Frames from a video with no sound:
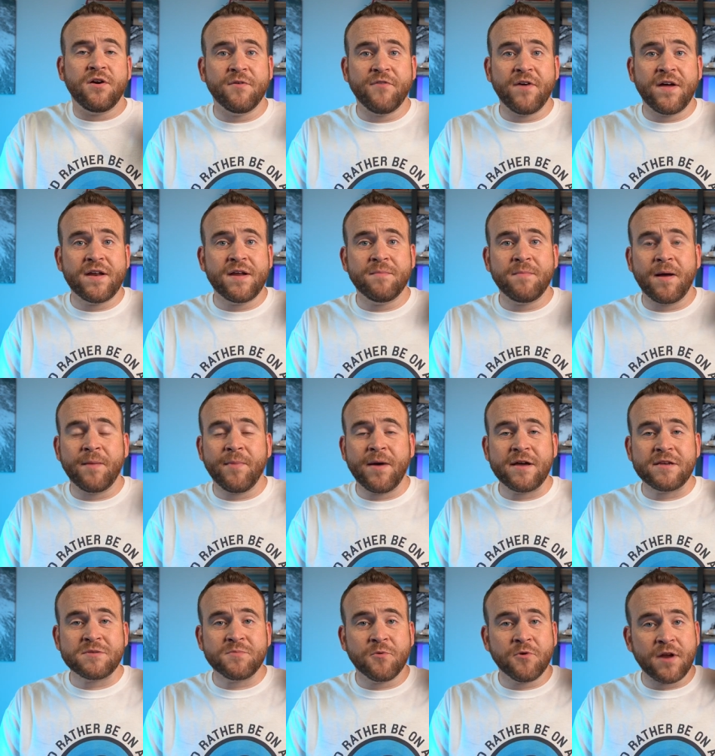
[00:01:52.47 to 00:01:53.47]
If I need my
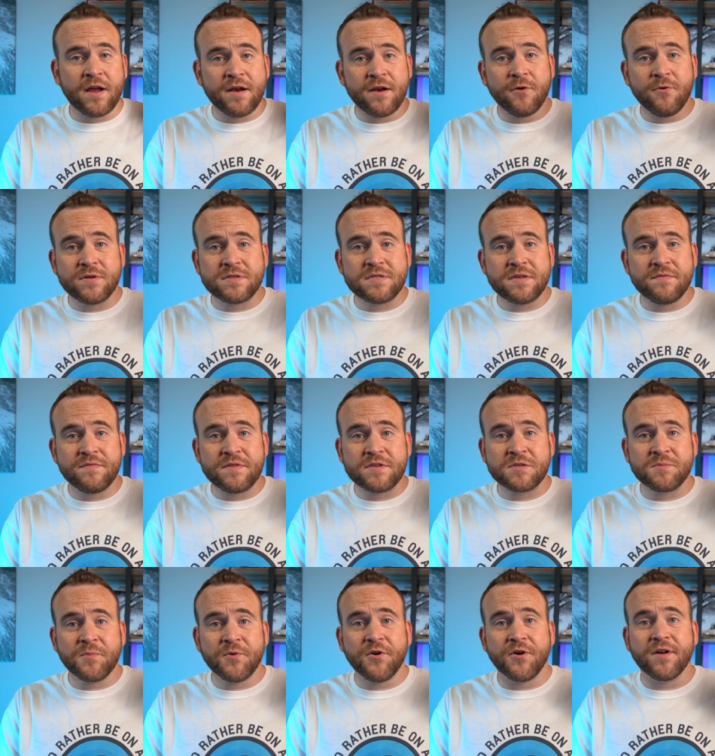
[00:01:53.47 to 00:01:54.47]
passport, I know it's in this
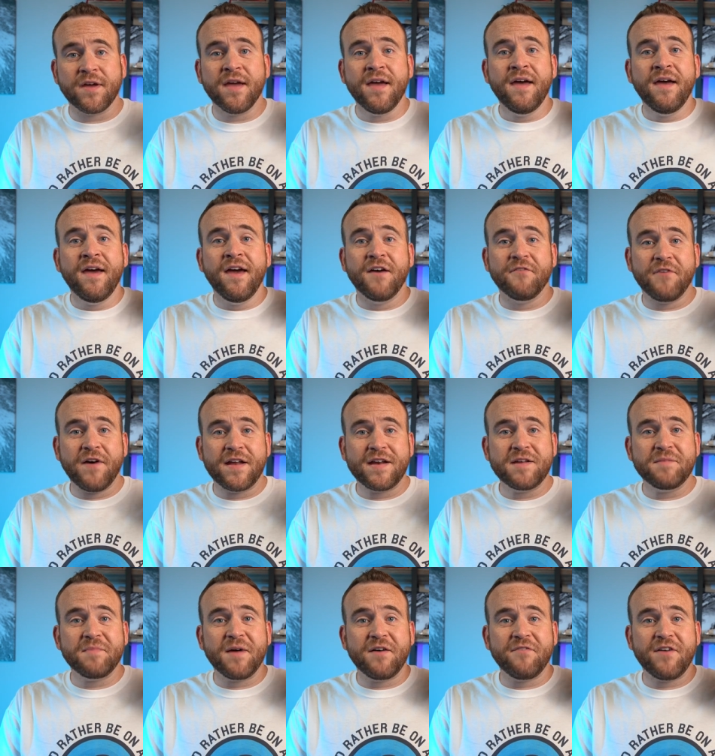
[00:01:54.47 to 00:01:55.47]
book. If I
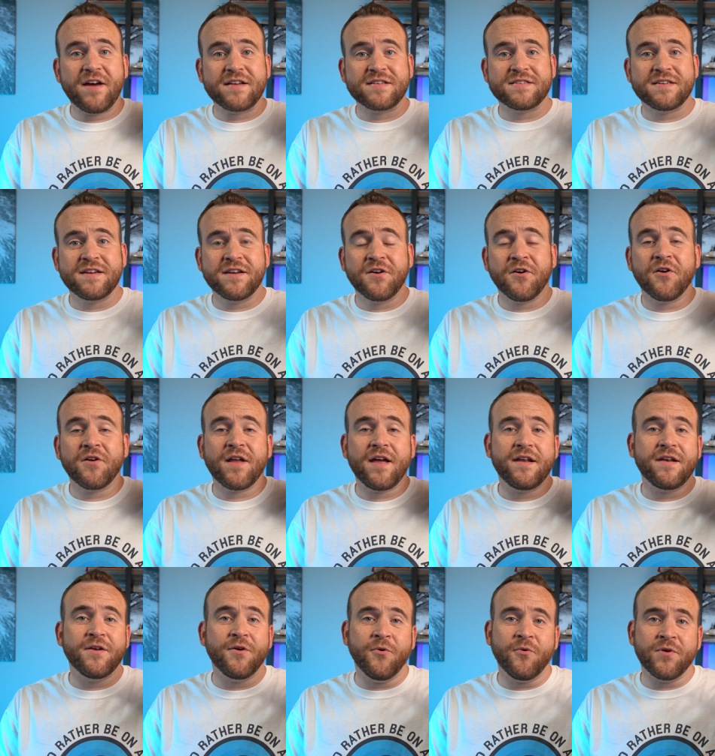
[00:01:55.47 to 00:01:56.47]
need my vaccine card, I
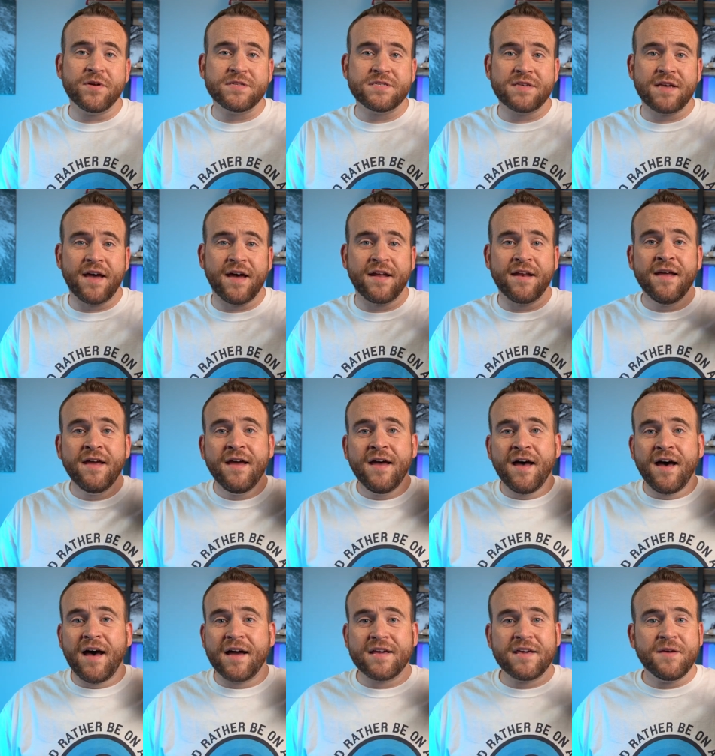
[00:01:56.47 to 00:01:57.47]
know where it's at.
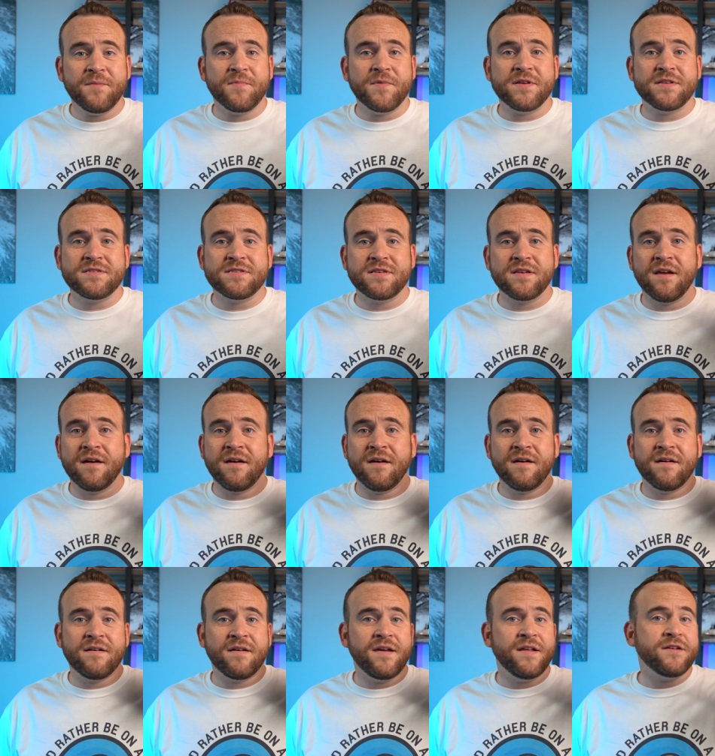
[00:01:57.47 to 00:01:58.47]
I keep this
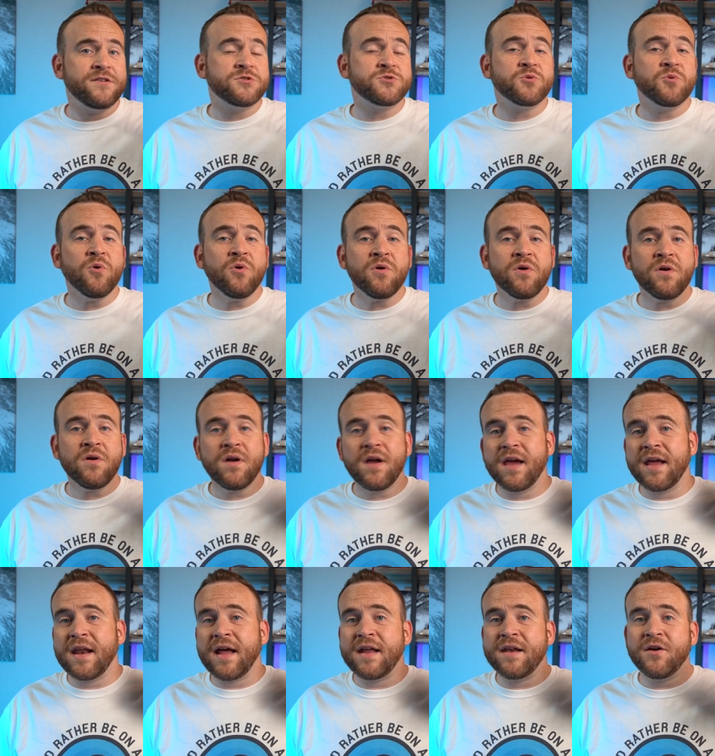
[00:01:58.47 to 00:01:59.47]
in a drawer,
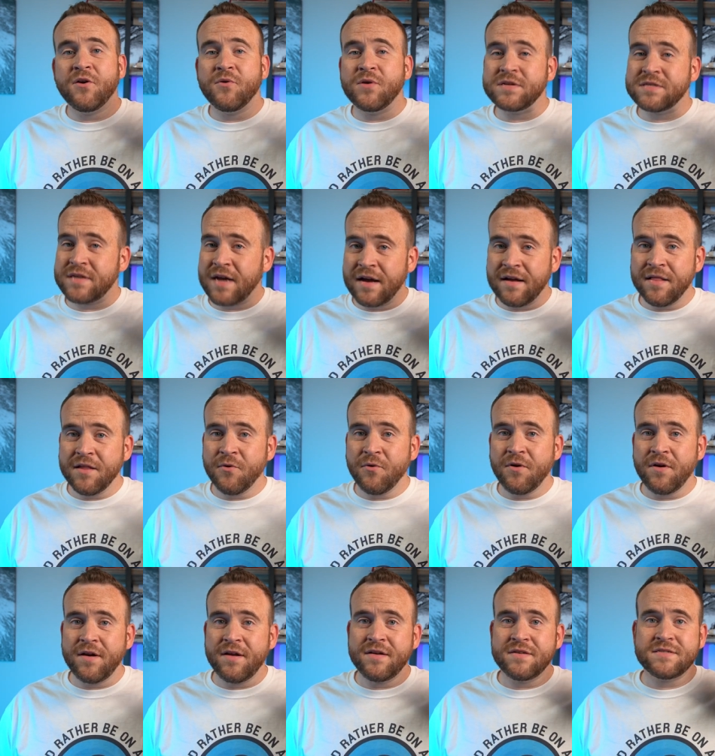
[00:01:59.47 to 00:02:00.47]
and I know exactly where
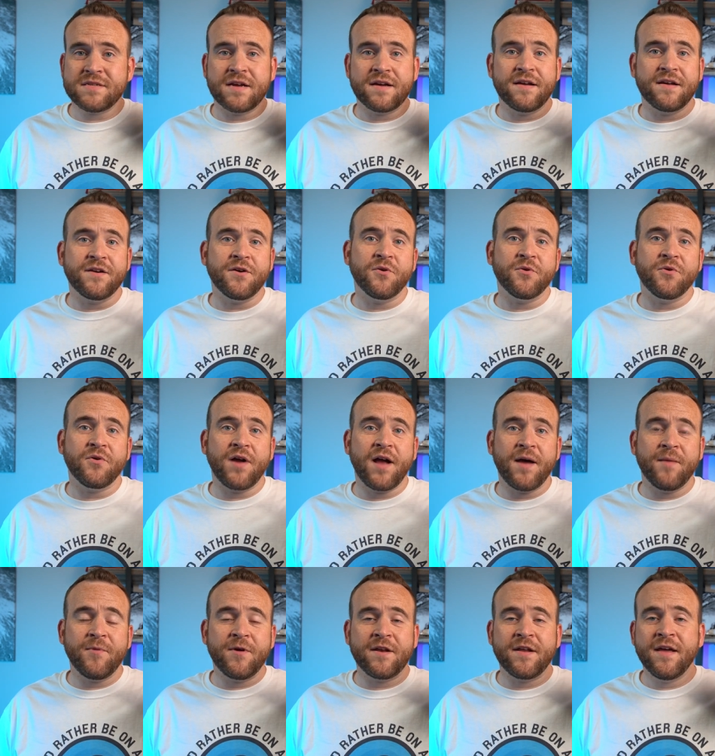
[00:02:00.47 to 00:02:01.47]
it is. I can go
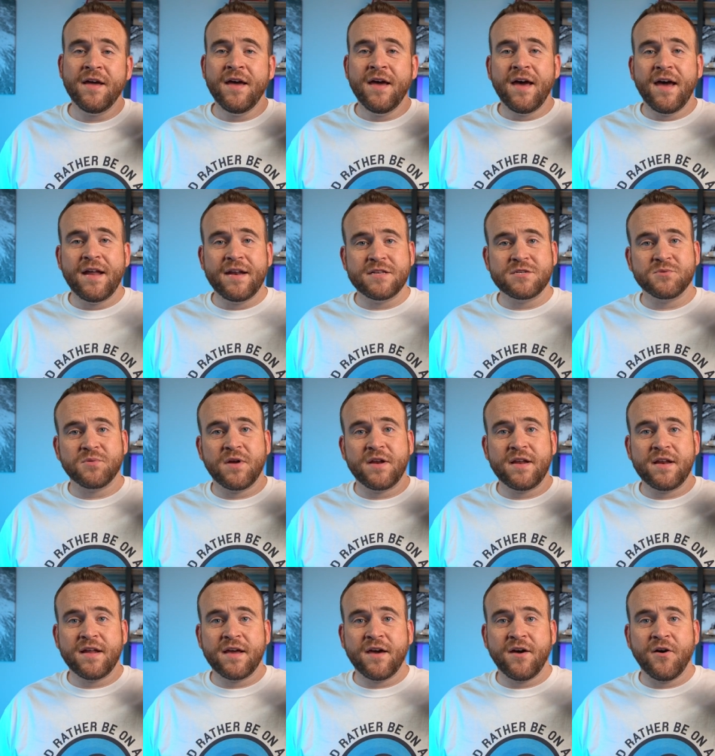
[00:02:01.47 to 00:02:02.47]
grab it, and it's
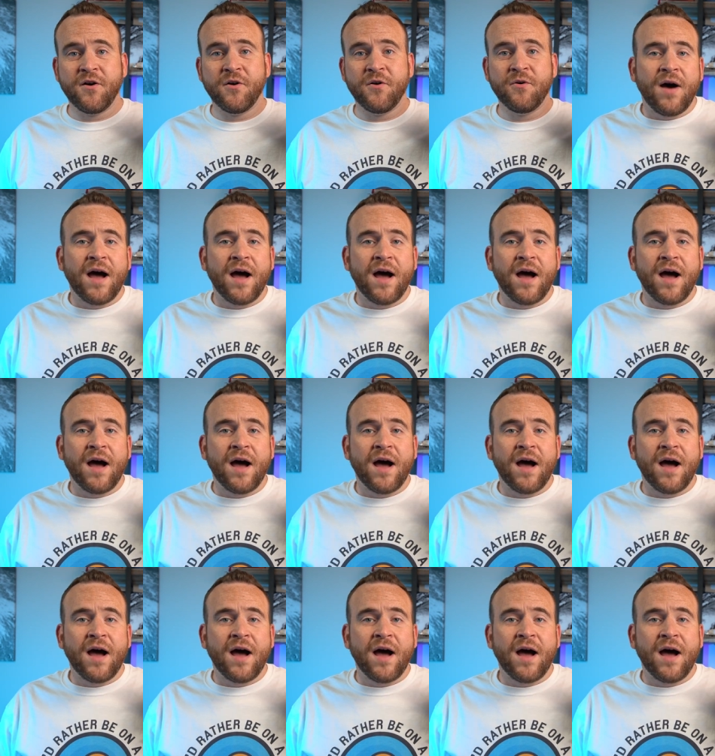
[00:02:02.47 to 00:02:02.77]
ready to go.